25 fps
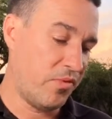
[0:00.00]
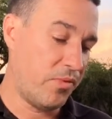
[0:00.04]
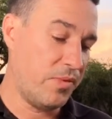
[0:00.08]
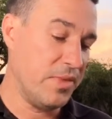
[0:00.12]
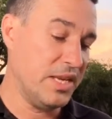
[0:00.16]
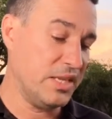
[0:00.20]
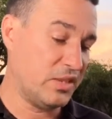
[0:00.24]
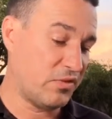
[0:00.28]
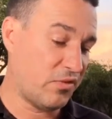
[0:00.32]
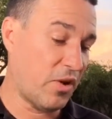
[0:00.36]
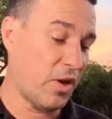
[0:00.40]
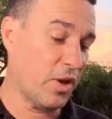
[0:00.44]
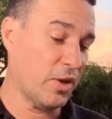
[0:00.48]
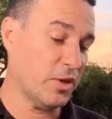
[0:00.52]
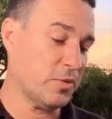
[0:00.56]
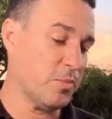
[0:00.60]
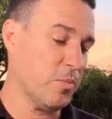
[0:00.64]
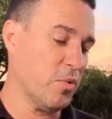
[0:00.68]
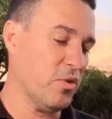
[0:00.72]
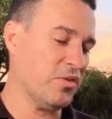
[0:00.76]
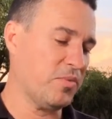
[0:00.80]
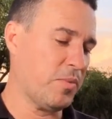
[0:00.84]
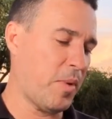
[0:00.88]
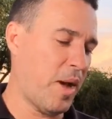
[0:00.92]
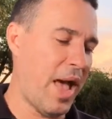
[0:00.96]
This follows
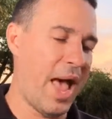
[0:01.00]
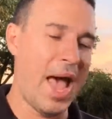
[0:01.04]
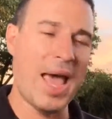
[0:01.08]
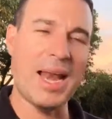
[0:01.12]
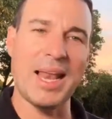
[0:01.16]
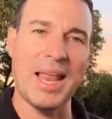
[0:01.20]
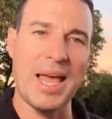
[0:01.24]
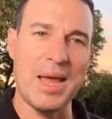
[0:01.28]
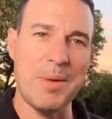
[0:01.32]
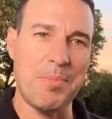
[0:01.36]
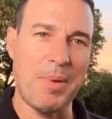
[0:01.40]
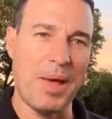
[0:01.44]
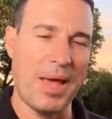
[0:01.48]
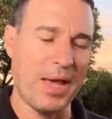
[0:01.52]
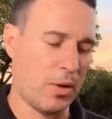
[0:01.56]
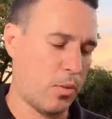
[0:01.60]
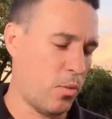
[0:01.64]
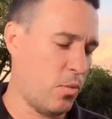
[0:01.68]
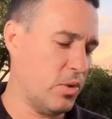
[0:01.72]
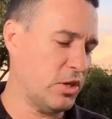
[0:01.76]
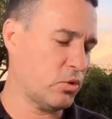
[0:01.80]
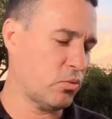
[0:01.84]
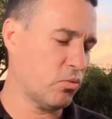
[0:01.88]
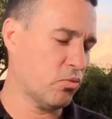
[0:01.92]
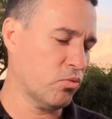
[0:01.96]
moves by Adelaide
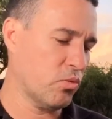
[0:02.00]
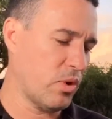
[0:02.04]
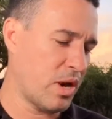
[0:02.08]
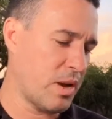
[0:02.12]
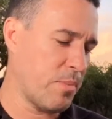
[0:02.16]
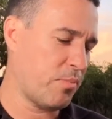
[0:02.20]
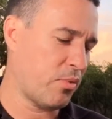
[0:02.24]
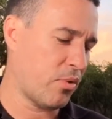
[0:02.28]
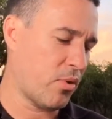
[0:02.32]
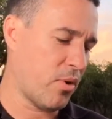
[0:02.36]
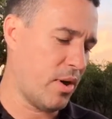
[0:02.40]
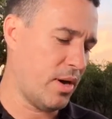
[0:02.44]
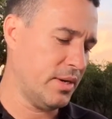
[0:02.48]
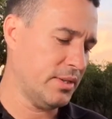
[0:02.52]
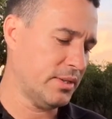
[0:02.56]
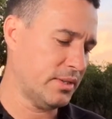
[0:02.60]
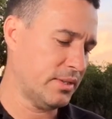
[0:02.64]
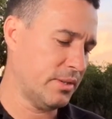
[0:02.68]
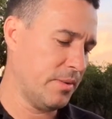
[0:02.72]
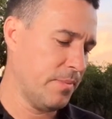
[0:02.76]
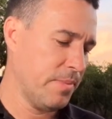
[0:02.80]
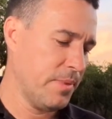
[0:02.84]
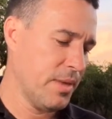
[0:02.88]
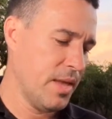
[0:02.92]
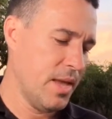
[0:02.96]
Bank, which
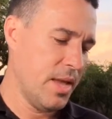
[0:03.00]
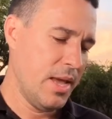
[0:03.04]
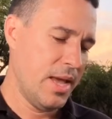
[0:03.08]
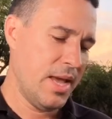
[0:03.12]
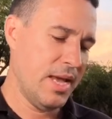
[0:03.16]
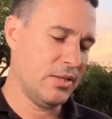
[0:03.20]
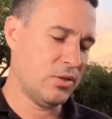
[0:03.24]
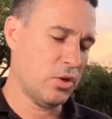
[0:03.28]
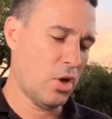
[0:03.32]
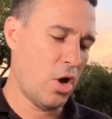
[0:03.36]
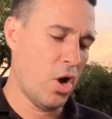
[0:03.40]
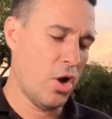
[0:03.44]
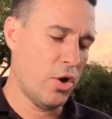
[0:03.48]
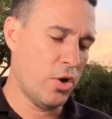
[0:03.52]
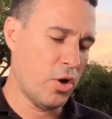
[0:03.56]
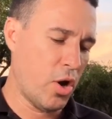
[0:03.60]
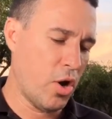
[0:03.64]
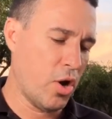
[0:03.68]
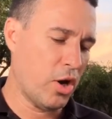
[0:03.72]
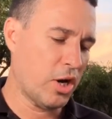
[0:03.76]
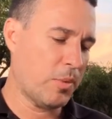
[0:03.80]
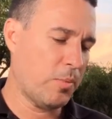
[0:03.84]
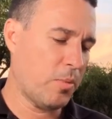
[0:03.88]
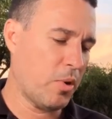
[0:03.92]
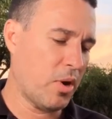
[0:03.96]
repriced its
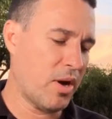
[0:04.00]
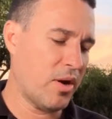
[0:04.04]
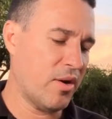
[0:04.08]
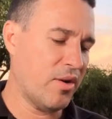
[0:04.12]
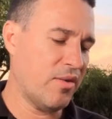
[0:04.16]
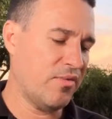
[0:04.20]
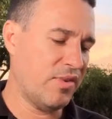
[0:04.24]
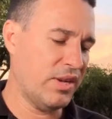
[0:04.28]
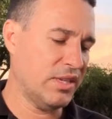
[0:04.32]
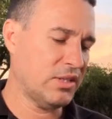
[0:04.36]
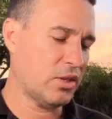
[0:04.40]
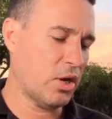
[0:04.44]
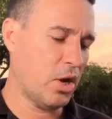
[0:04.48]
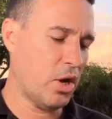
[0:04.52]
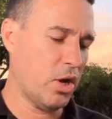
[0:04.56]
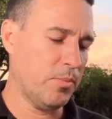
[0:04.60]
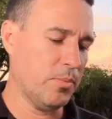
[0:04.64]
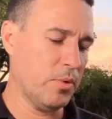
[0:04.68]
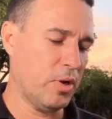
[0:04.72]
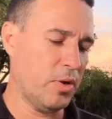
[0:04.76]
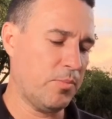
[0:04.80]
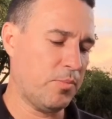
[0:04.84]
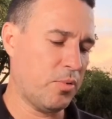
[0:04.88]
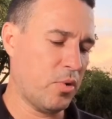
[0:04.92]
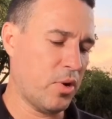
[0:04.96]
owner-occupier investor
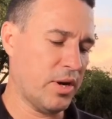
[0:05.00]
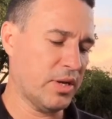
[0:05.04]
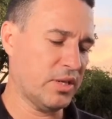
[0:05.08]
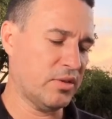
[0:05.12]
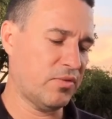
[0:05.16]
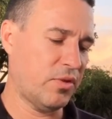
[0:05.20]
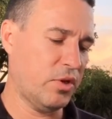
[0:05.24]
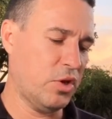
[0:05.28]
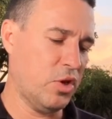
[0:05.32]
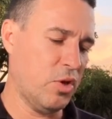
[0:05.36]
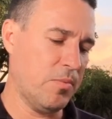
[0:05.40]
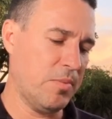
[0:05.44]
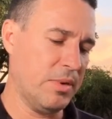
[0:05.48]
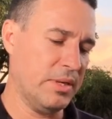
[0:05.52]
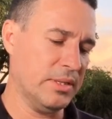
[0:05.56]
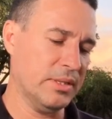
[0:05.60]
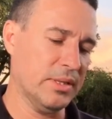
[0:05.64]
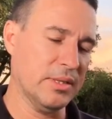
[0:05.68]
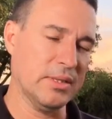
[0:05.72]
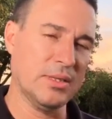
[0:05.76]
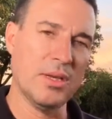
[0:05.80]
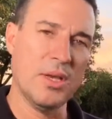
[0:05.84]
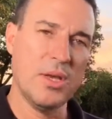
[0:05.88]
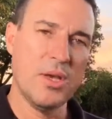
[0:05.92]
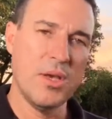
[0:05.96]
home loan products for new
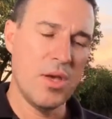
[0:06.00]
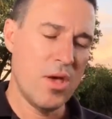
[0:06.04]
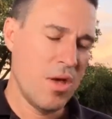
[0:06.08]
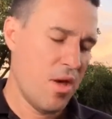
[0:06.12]
business.